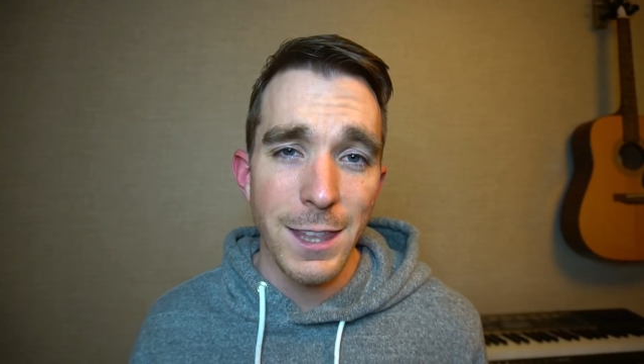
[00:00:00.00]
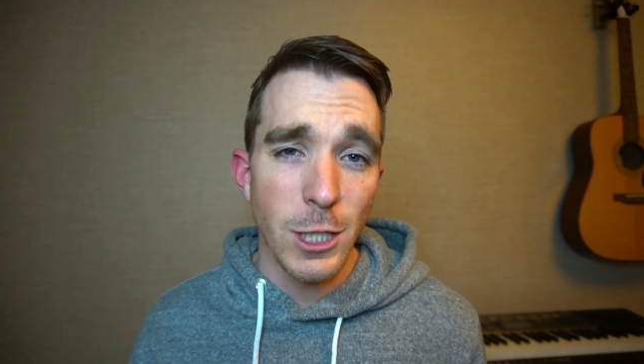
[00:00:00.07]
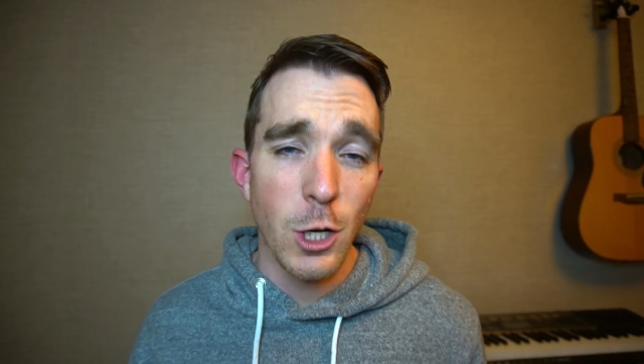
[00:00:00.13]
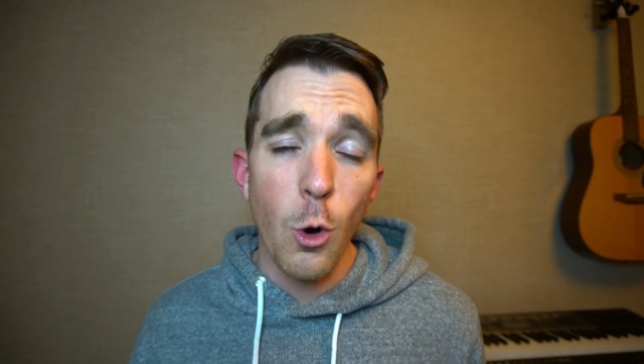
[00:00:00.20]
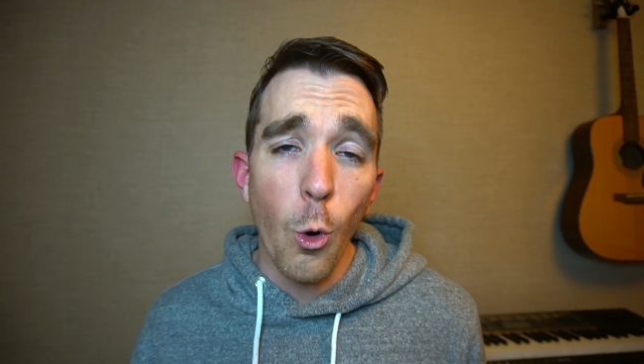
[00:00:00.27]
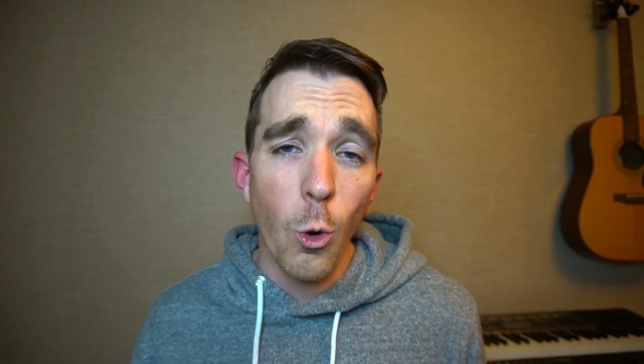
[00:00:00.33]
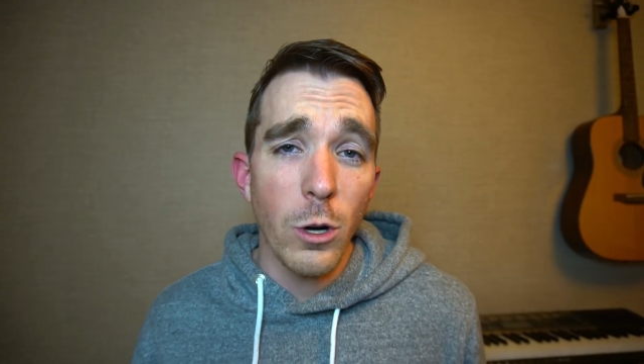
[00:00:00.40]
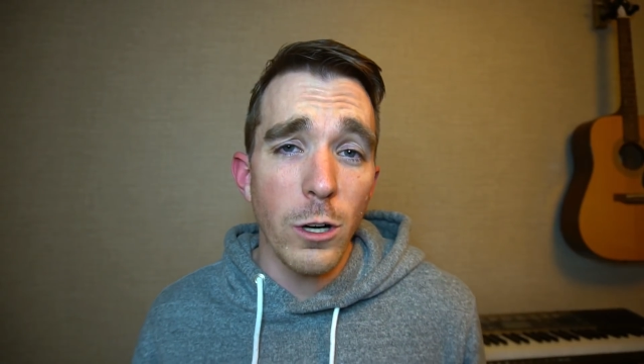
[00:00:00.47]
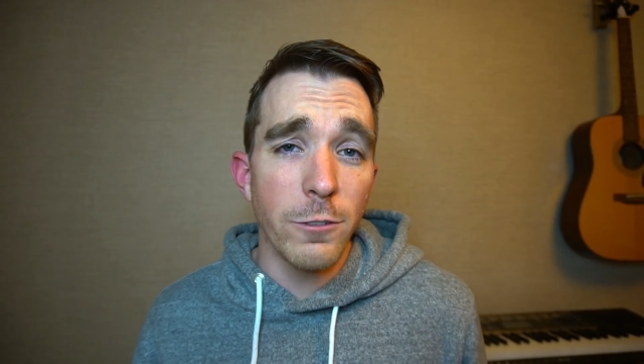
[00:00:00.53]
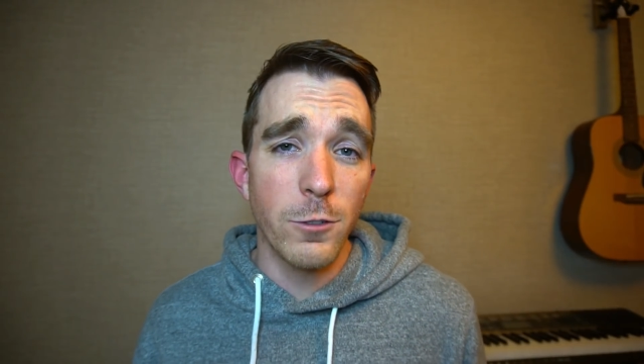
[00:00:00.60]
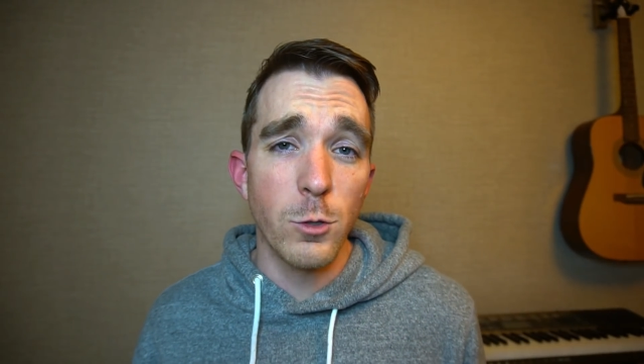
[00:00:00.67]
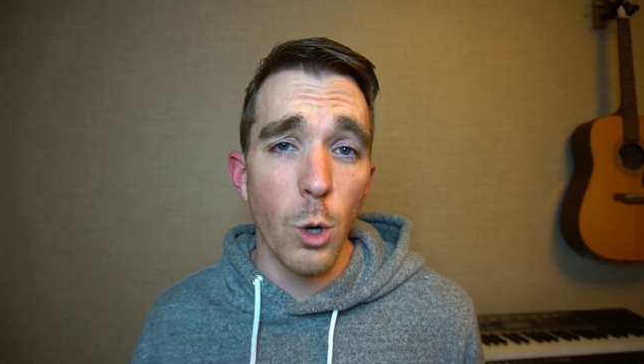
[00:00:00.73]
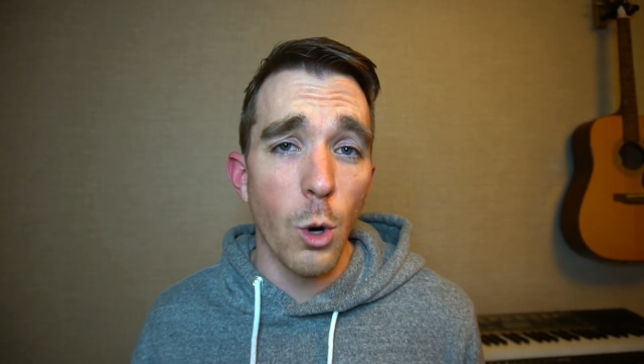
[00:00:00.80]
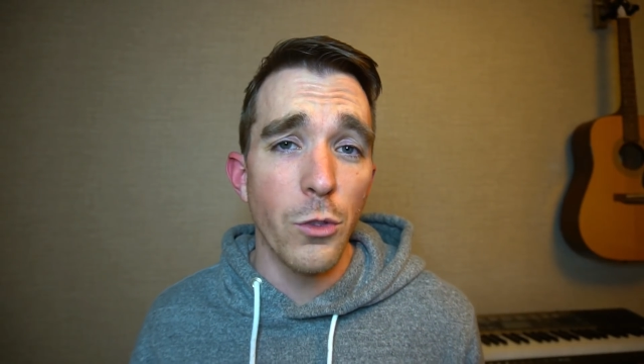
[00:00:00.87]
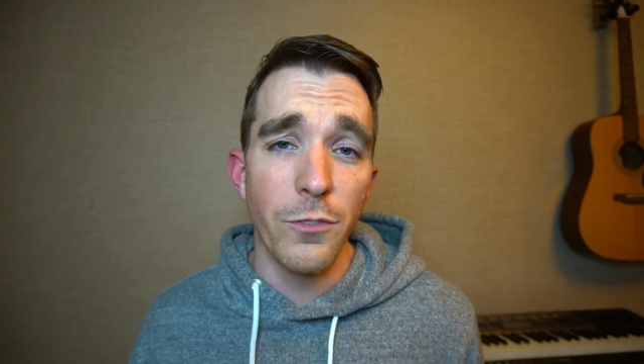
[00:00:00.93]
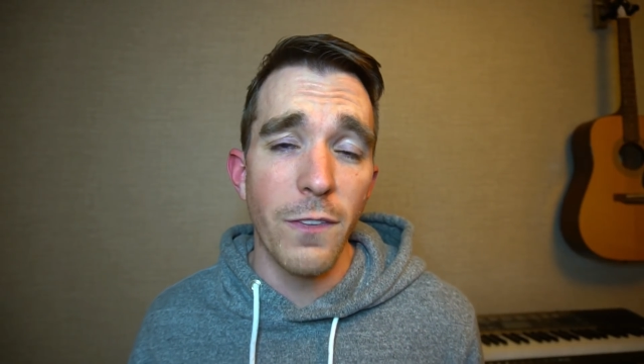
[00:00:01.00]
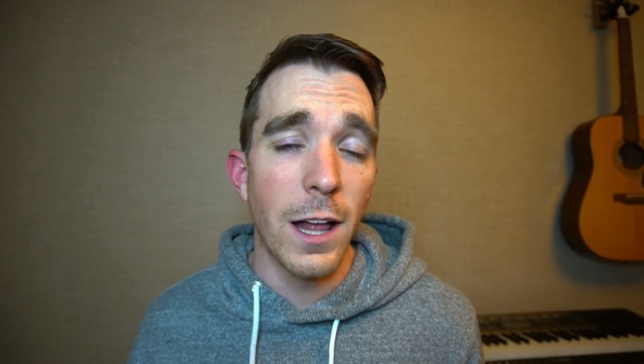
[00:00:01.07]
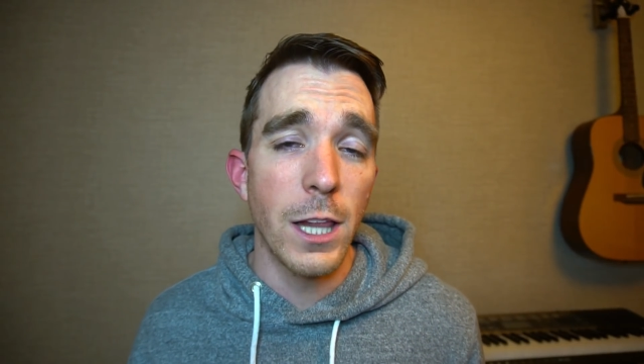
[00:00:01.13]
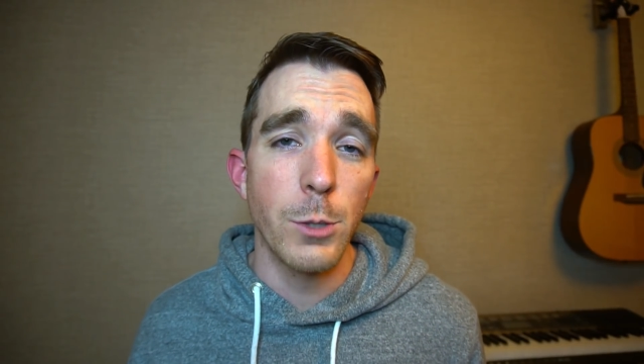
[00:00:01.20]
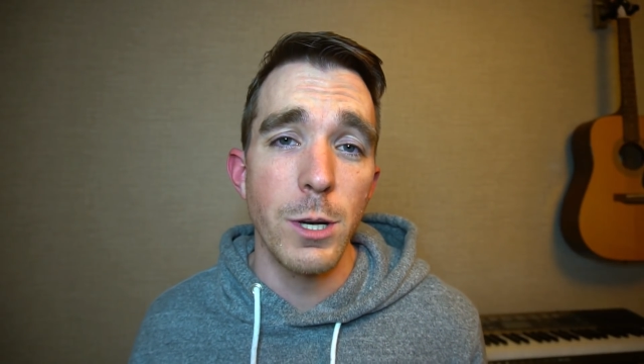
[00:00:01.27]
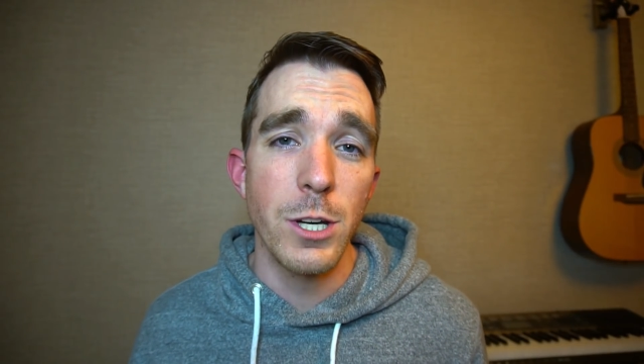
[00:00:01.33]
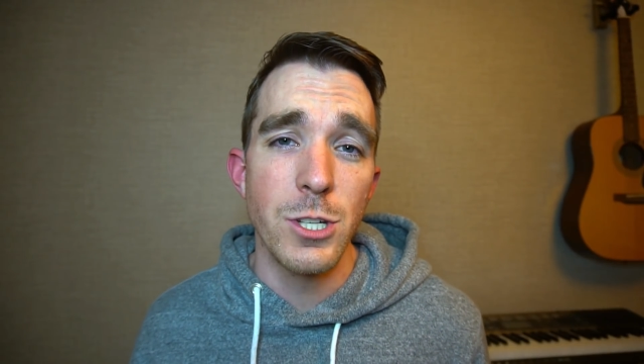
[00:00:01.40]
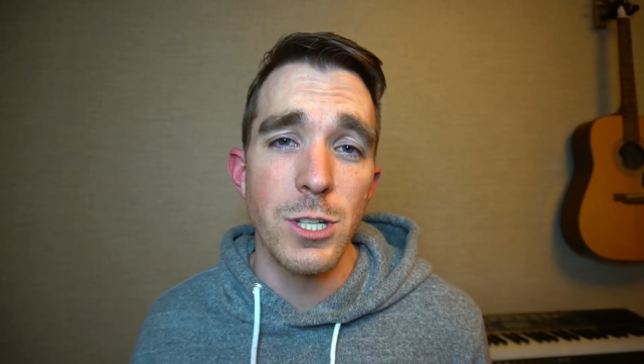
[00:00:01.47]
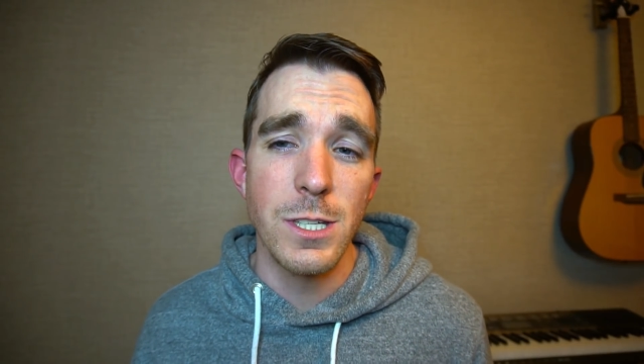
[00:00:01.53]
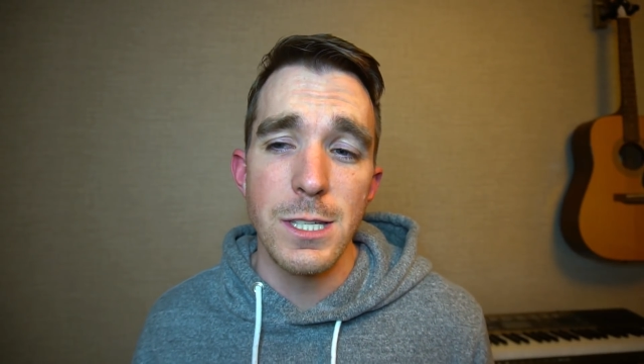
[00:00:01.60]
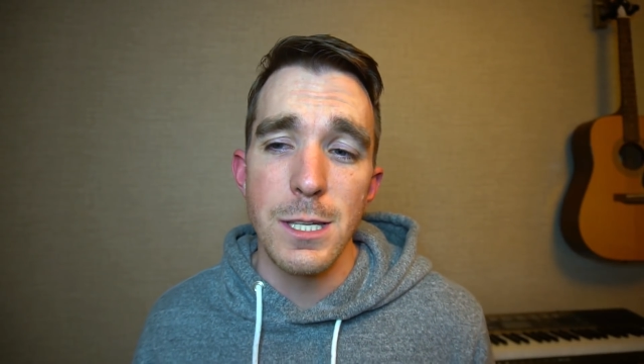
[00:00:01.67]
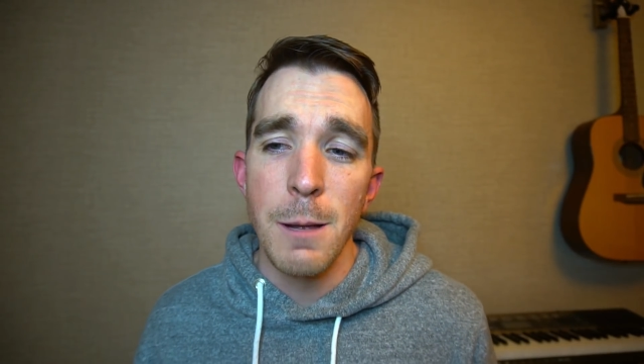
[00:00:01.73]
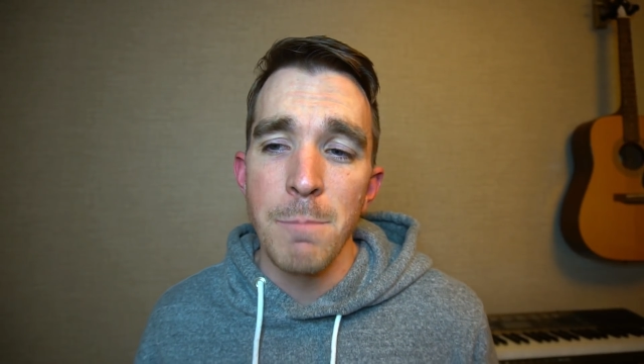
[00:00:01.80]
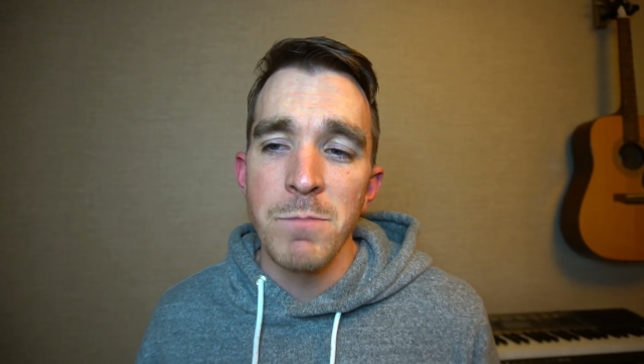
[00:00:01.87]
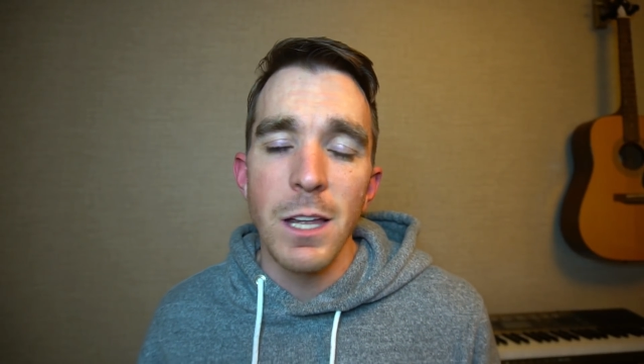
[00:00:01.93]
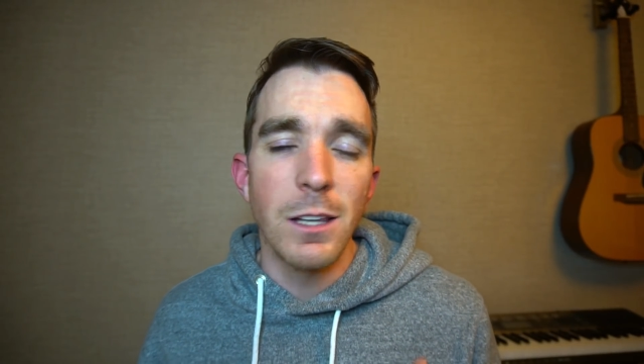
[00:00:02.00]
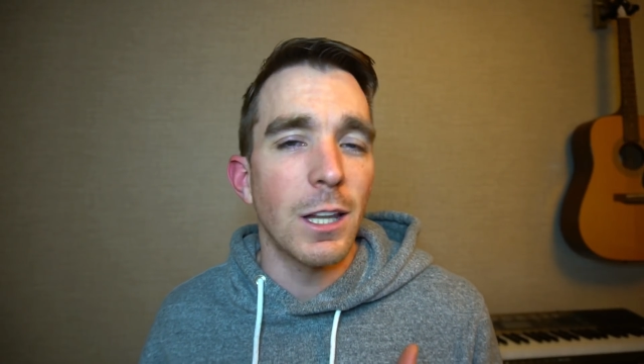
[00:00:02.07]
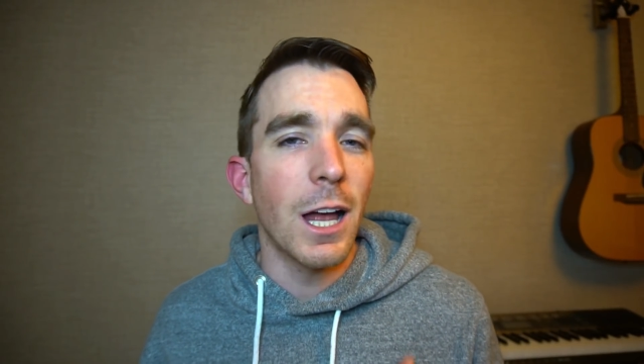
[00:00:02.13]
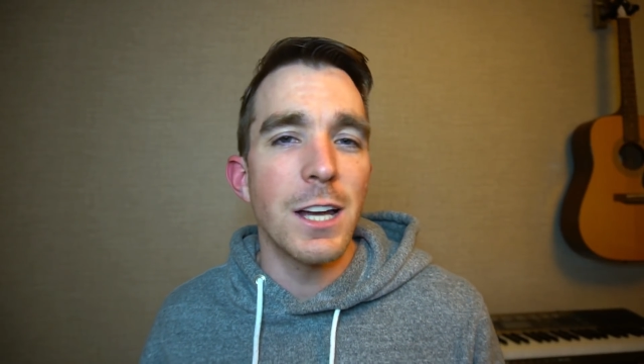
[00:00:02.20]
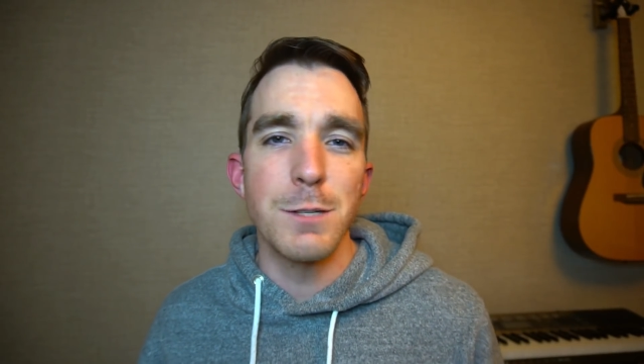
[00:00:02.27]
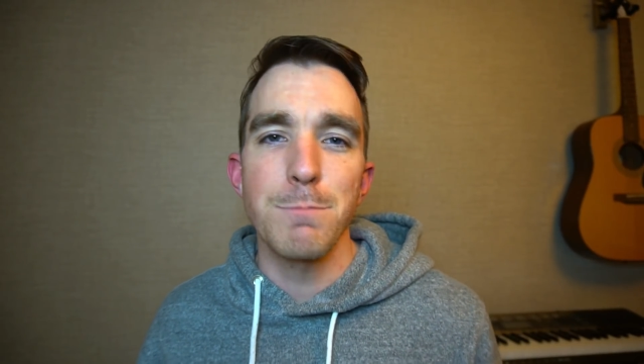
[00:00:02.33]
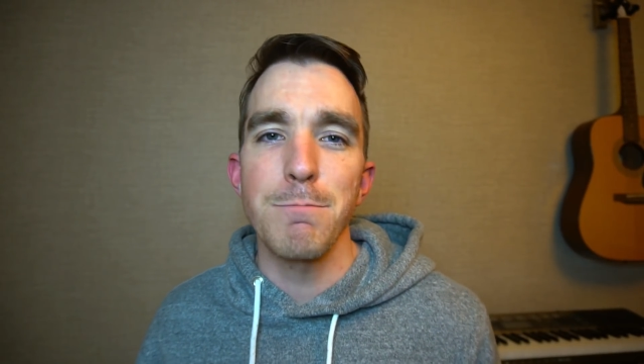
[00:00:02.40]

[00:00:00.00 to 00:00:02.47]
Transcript: the core of growth valuations lies